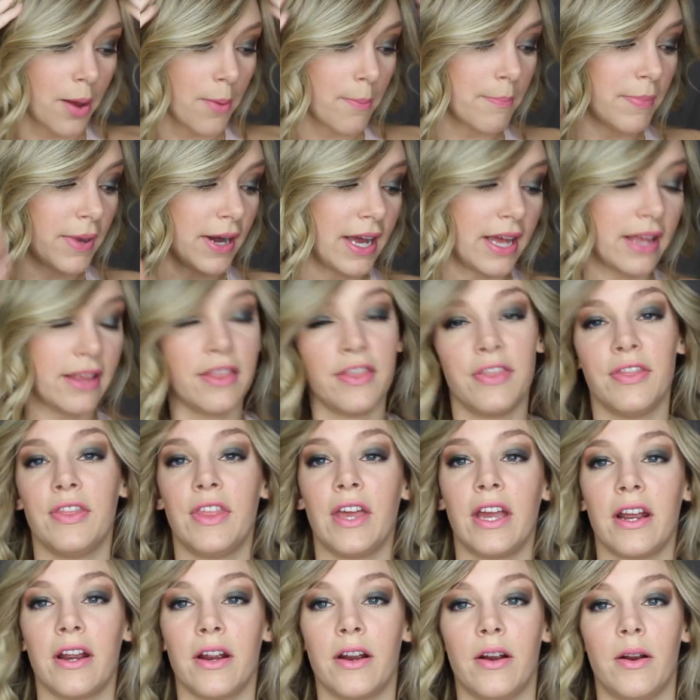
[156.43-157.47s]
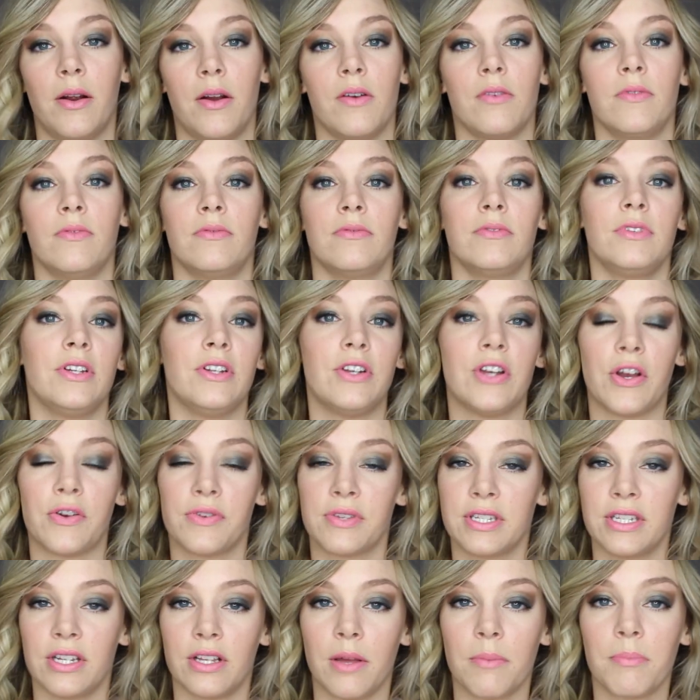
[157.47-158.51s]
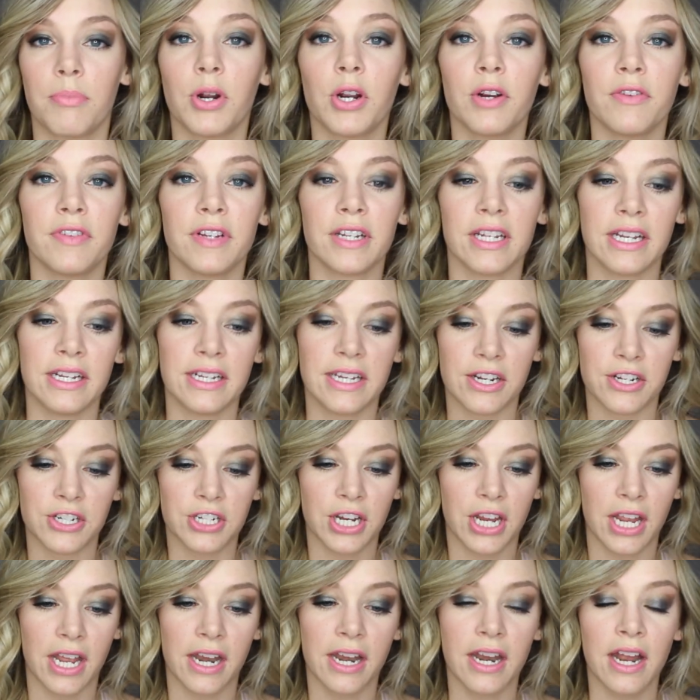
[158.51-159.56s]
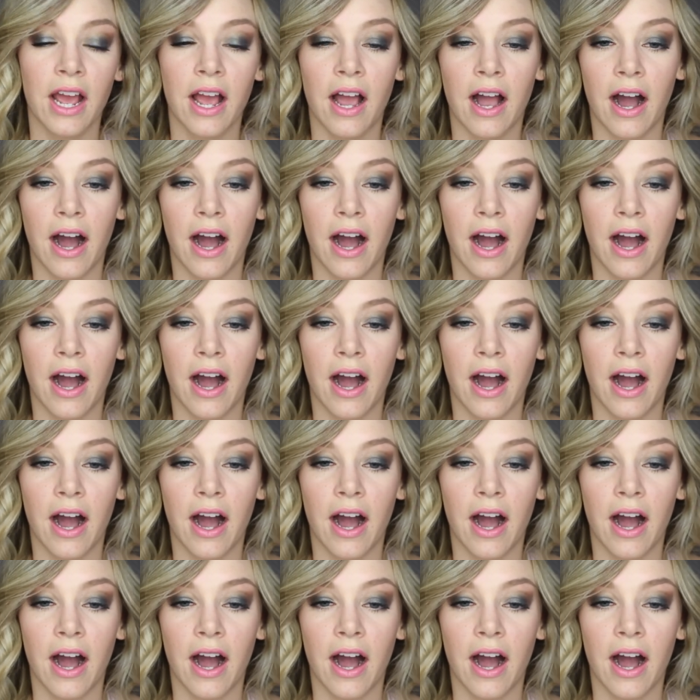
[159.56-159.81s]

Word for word: But they're, you know, still in perfect condition.